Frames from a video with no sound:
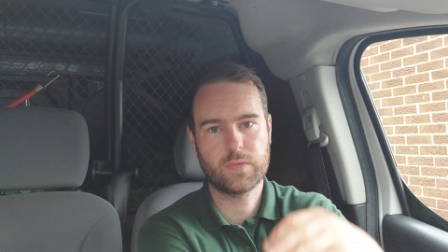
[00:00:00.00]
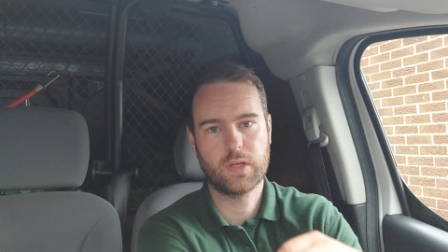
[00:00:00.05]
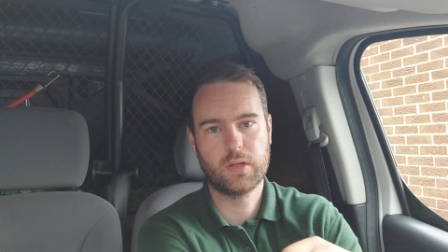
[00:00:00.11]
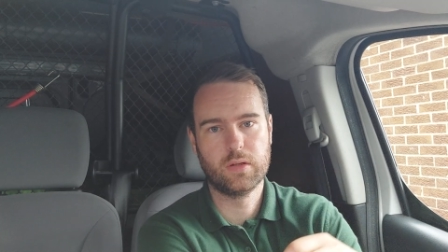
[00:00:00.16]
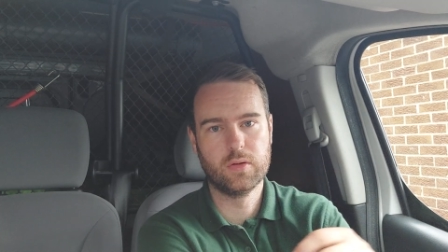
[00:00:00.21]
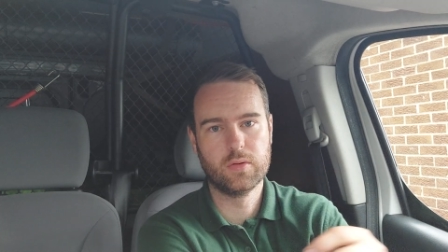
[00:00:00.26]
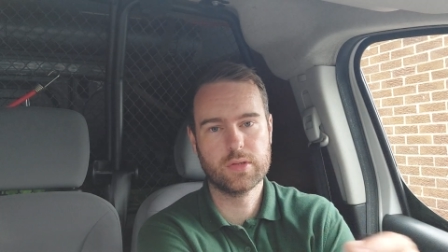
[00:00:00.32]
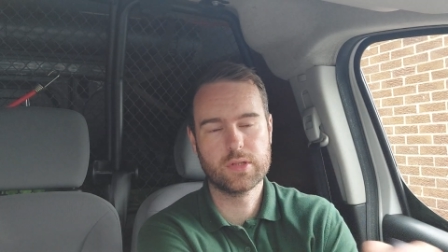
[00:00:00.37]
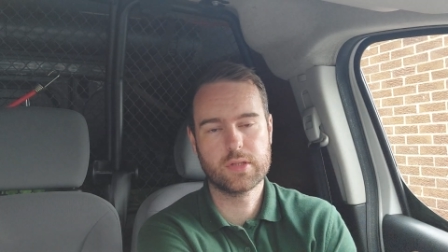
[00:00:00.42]

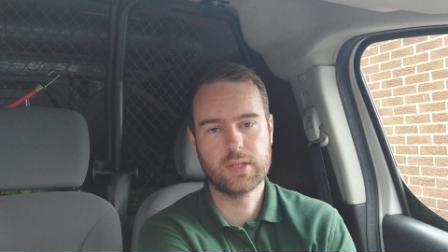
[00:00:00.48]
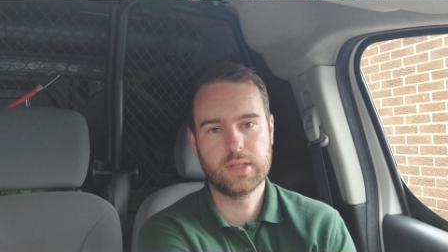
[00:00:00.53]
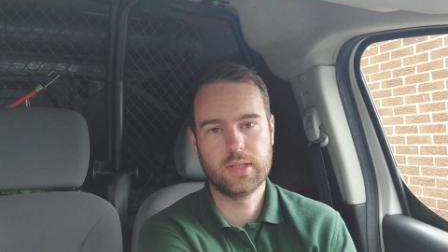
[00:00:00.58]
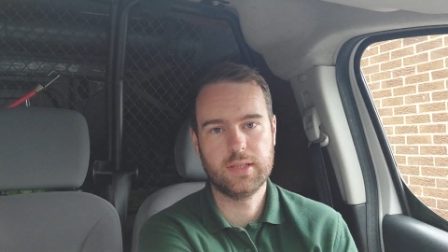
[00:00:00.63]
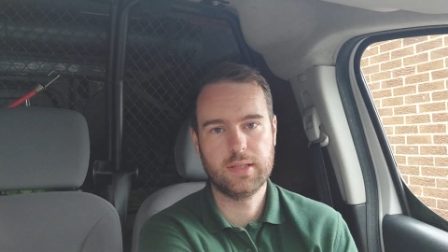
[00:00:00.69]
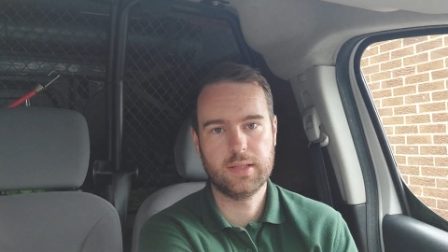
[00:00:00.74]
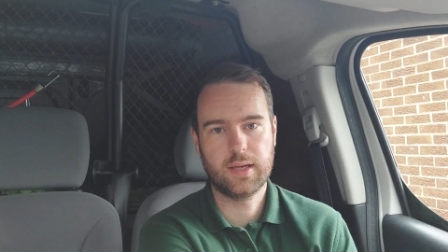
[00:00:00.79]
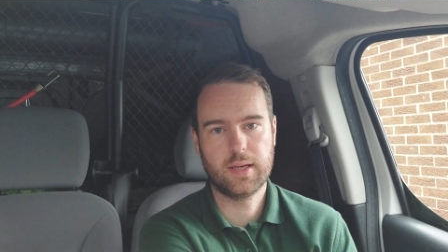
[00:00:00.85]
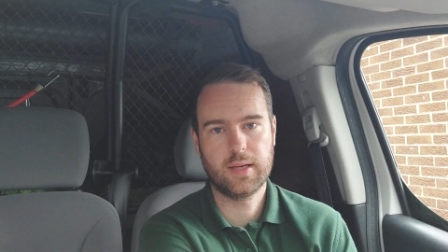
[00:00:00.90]
lowers
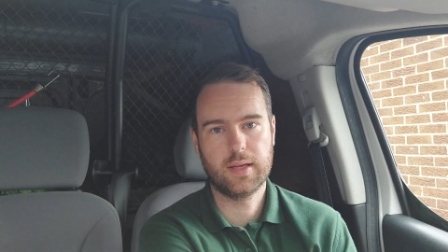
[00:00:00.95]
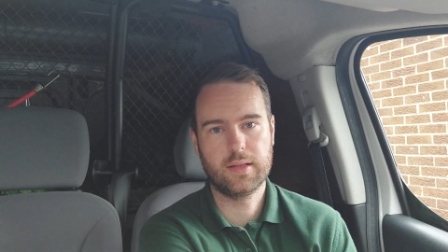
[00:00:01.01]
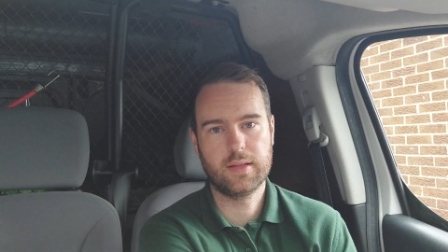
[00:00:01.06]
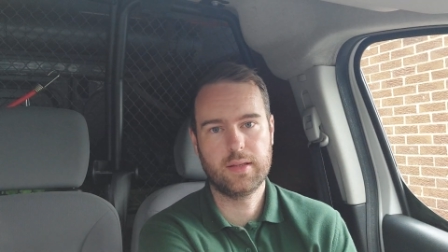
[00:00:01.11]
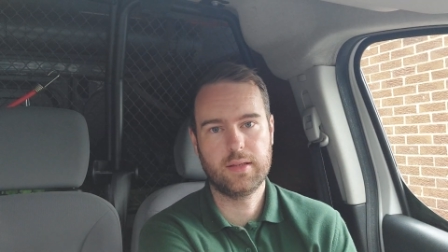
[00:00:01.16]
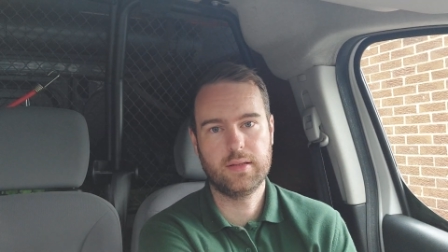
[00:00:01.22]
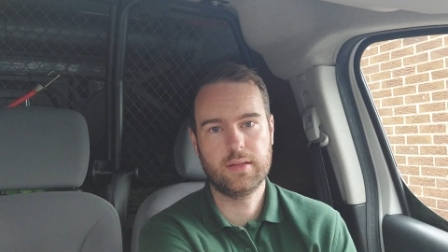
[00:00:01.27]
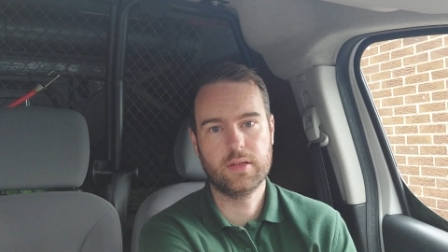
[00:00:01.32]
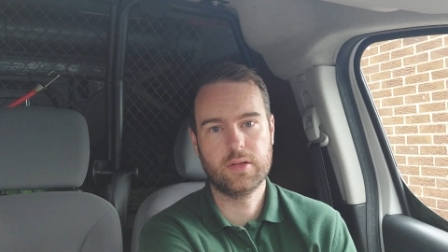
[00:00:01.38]

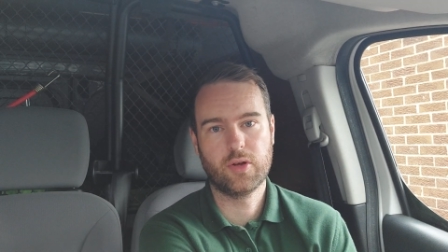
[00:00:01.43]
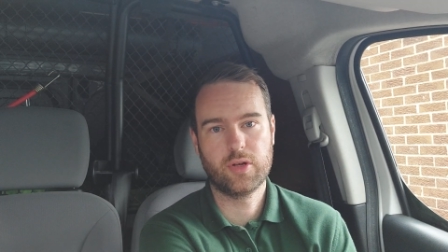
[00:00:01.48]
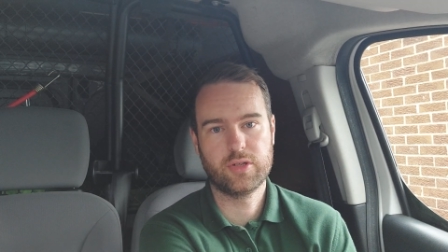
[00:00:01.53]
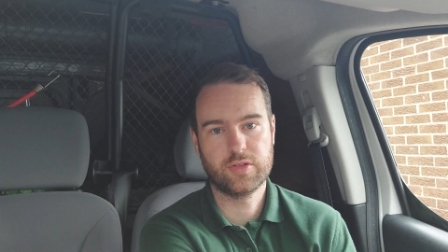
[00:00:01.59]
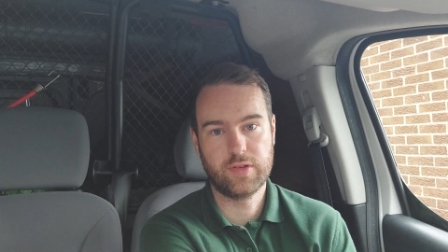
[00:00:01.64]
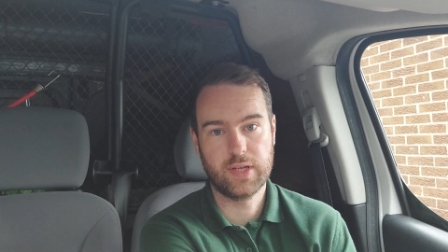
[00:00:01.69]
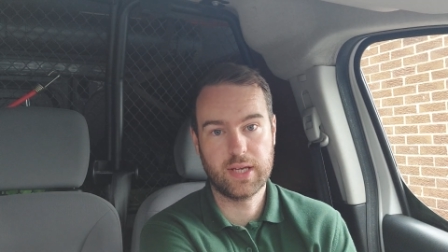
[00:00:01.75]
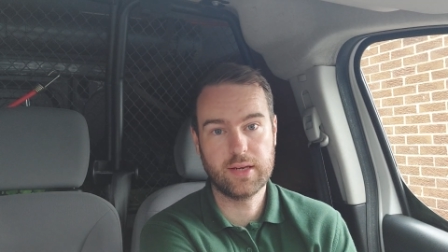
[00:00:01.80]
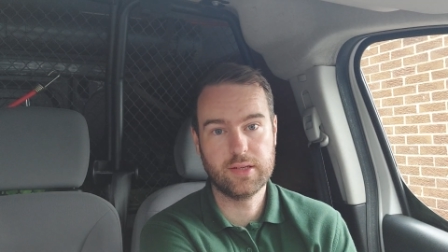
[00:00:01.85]
the
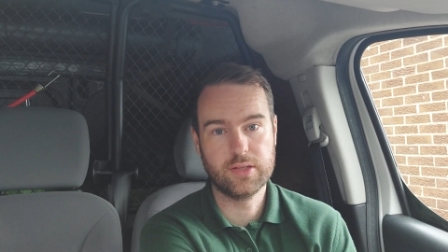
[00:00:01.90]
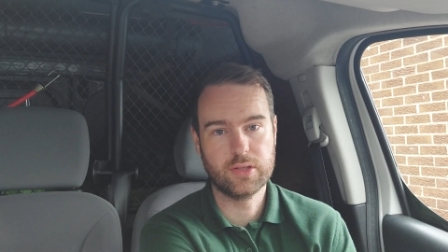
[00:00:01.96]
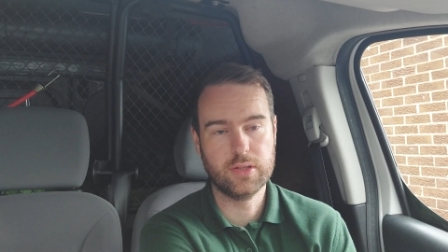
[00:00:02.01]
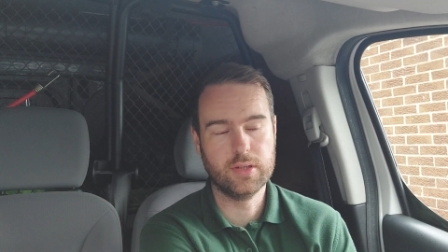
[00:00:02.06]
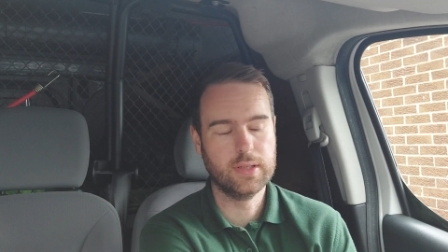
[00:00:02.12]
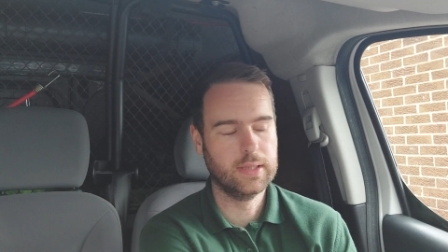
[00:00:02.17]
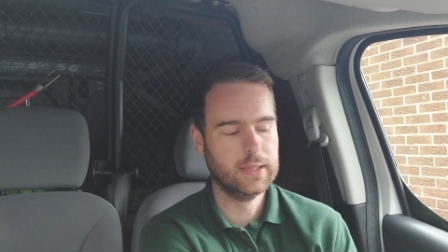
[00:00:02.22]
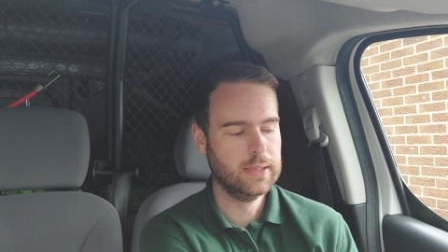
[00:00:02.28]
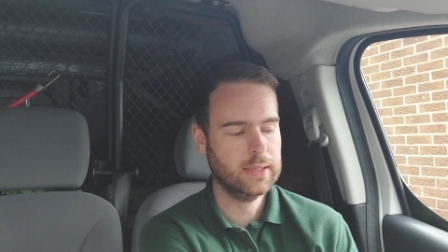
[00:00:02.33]
noise of the engine.